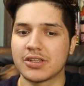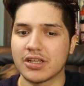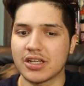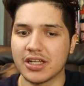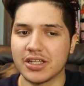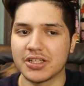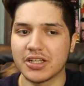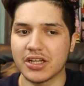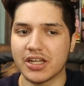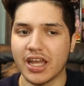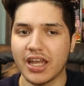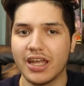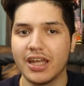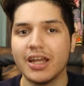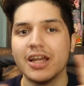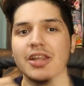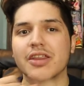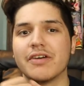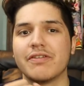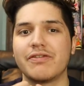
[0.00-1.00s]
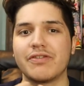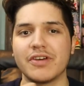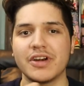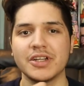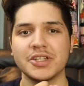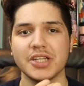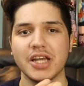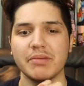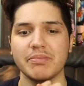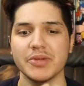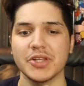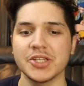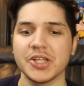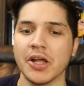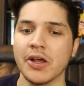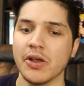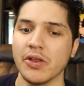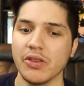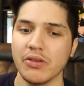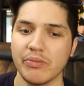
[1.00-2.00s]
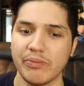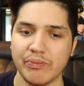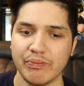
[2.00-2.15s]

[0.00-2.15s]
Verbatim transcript: Cause okay, the first episode,